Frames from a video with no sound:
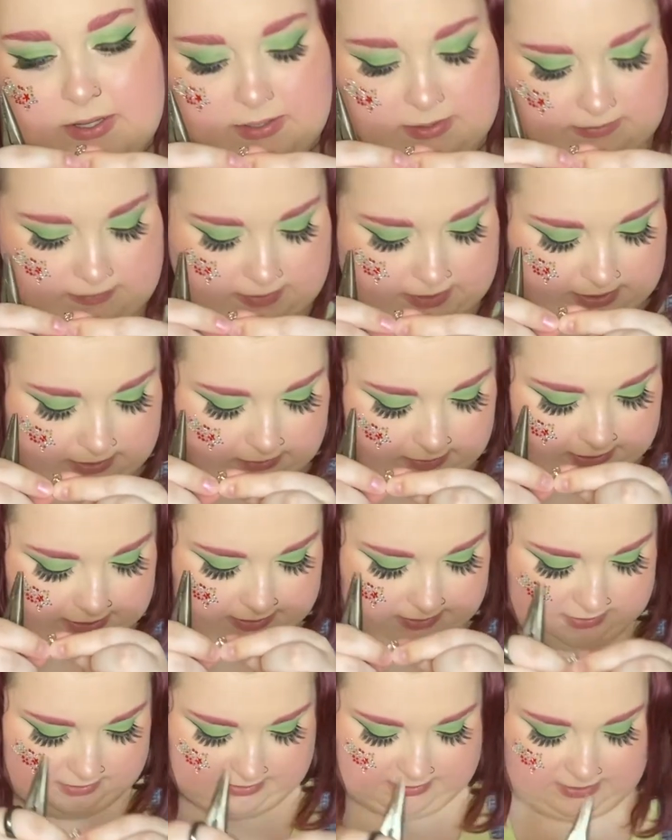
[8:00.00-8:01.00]
very
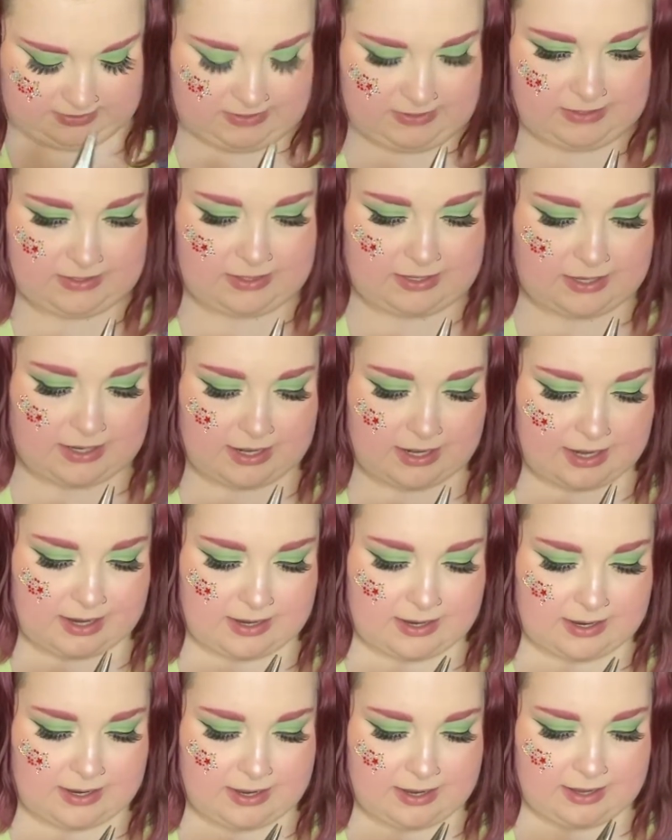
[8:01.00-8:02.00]
well.
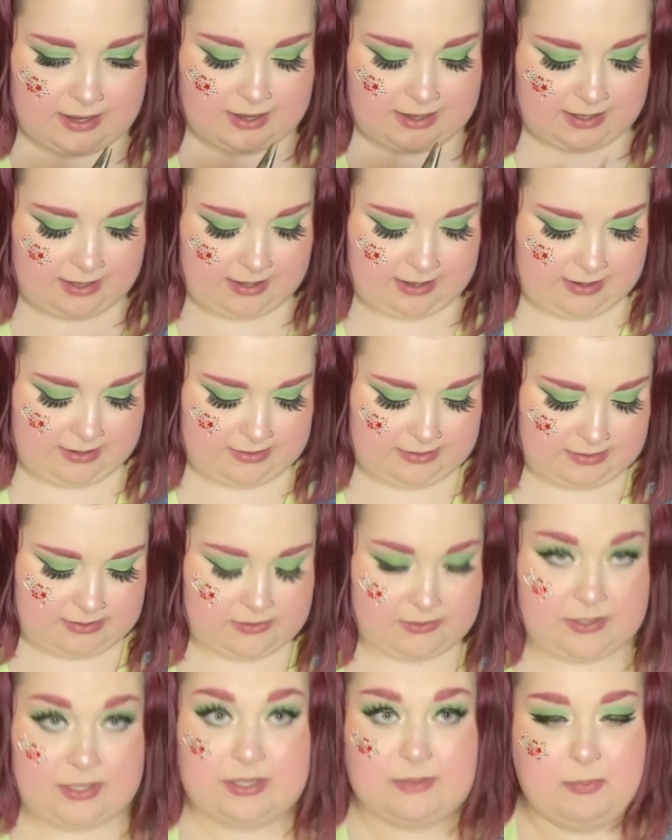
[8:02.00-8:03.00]
And so
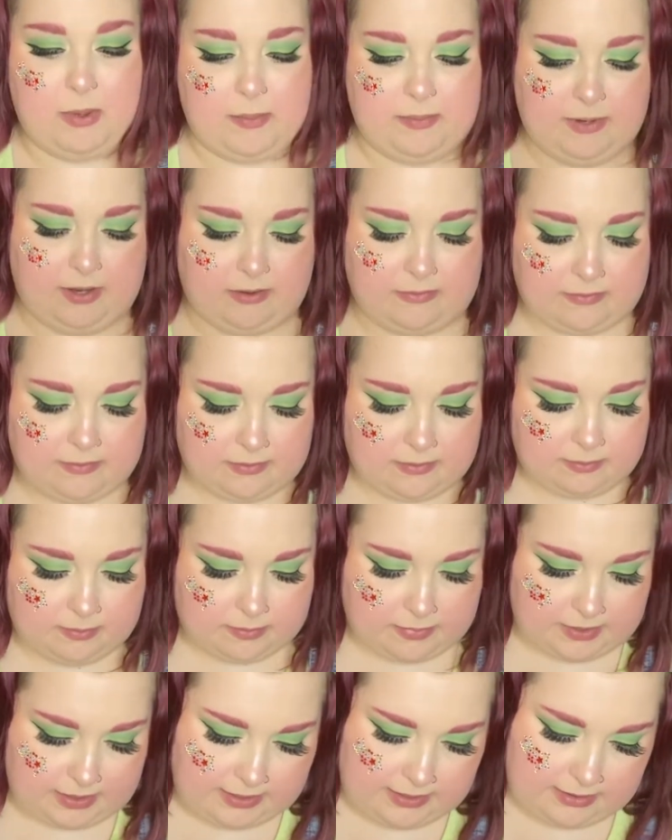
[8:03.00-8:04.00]
it just popped off.
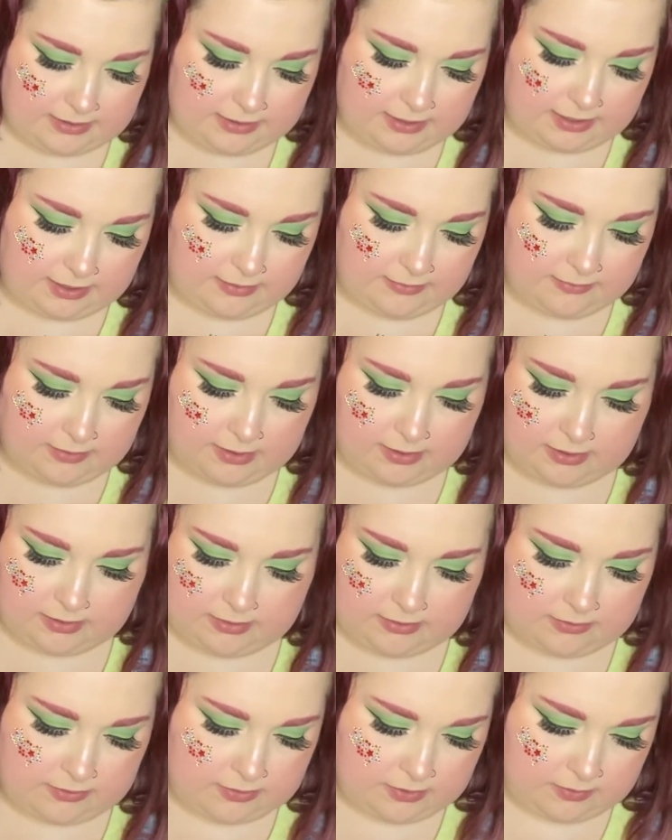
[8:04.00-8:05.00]
But again,
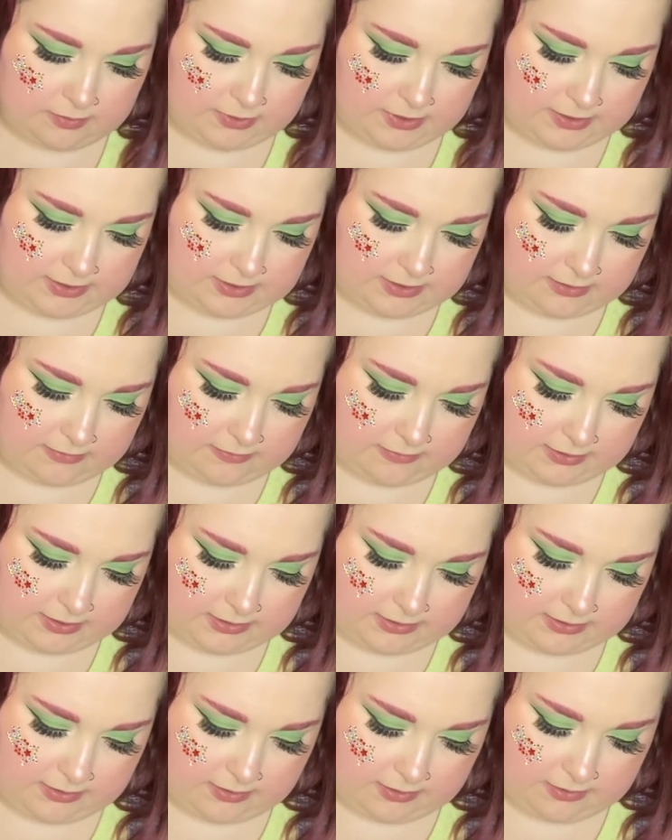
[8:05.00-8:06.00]
super easy to
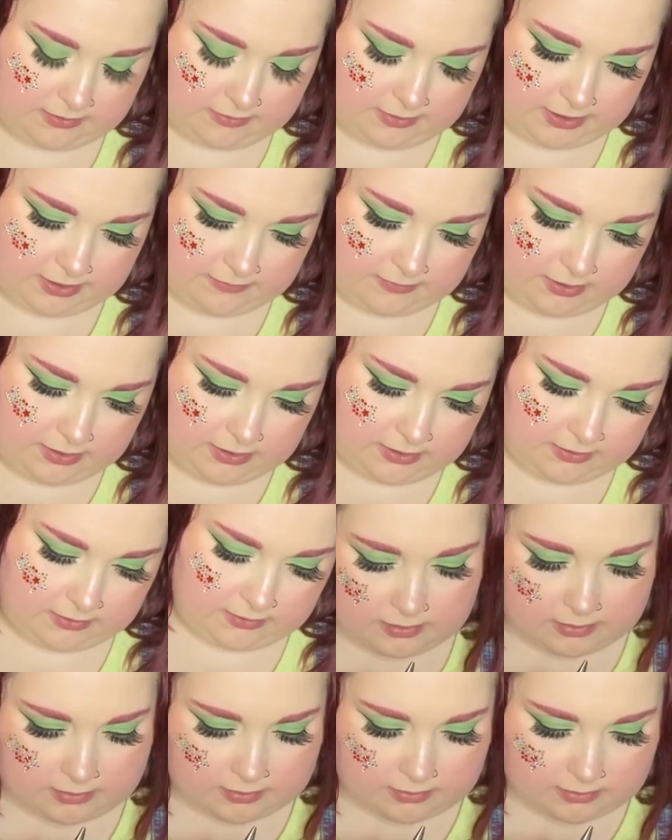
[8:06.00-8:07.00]
fix. All we have to do,
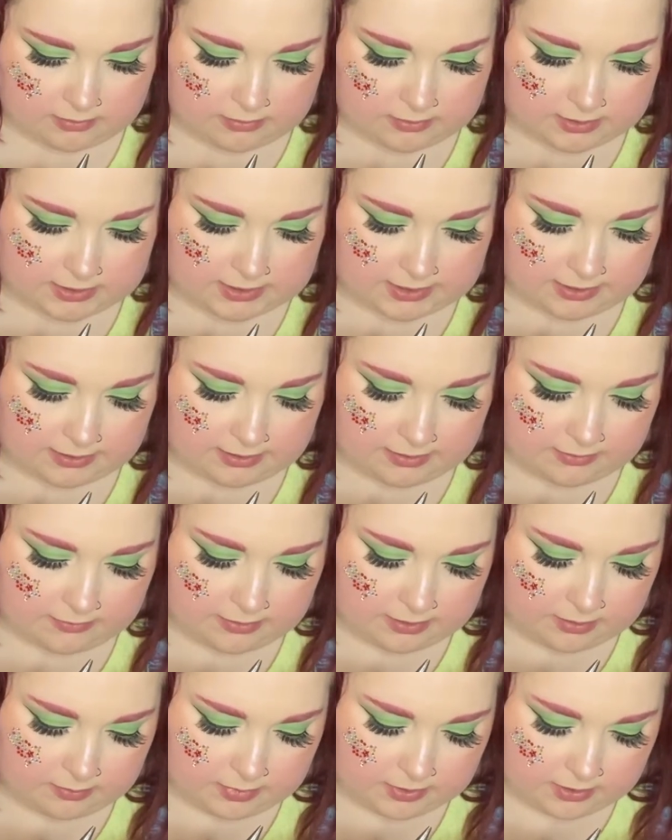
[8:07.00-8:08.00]
slide it
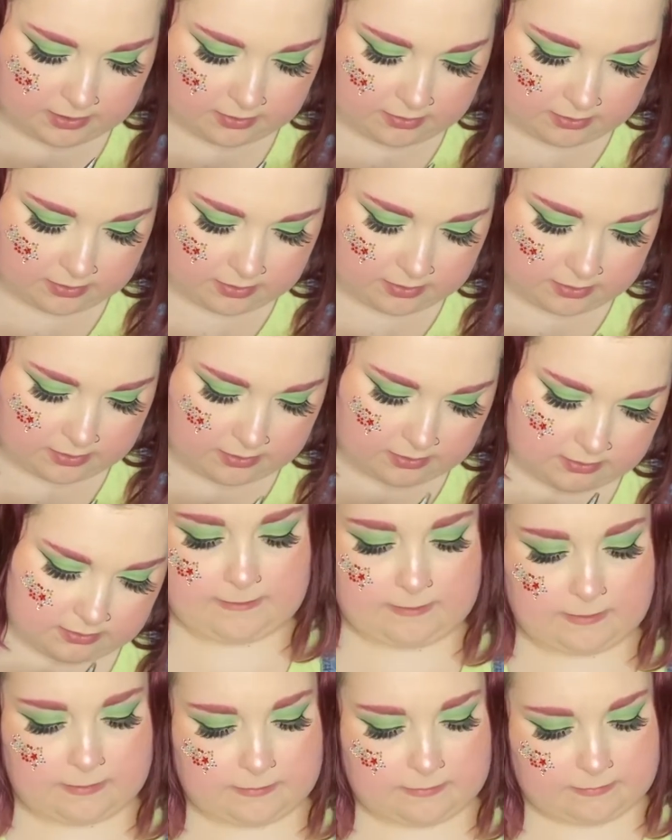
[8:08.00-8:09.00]
right back on.
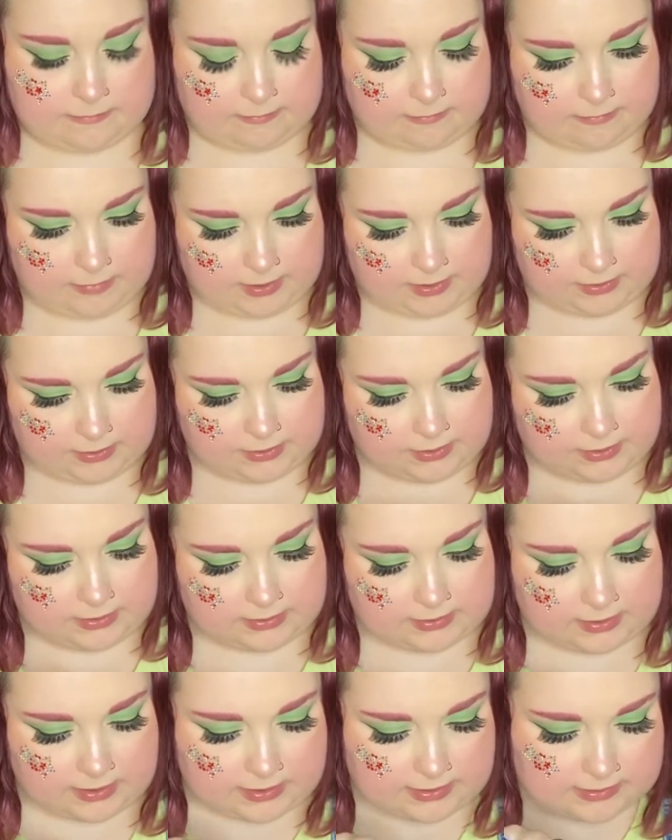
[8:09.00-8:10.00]
Make sure
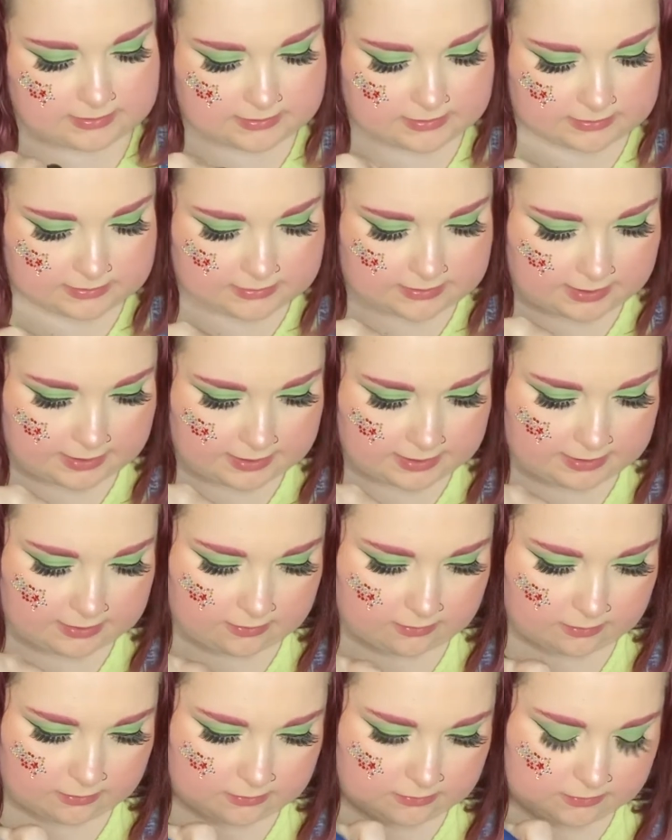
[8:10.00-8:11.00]
it's nice and tight,
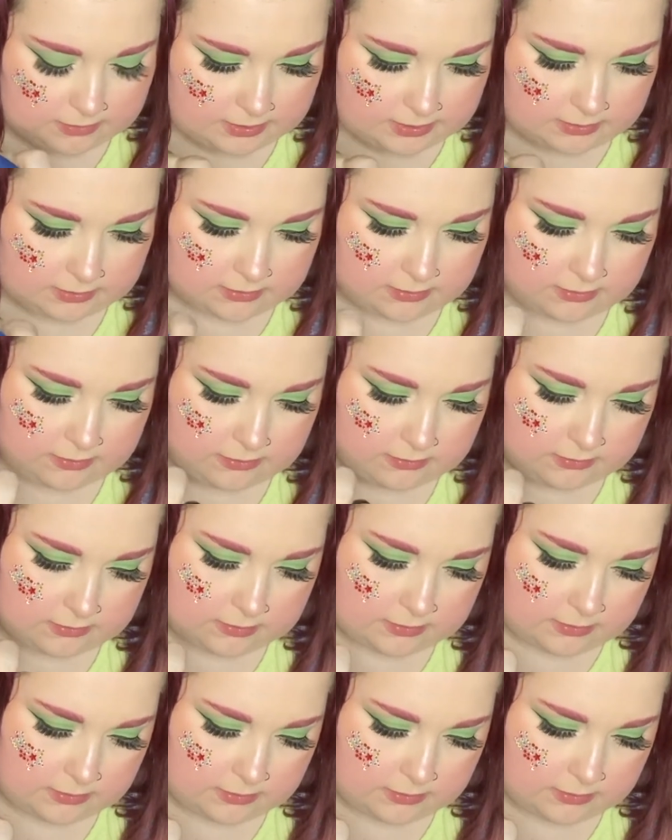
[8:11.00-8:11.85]
all the way closed.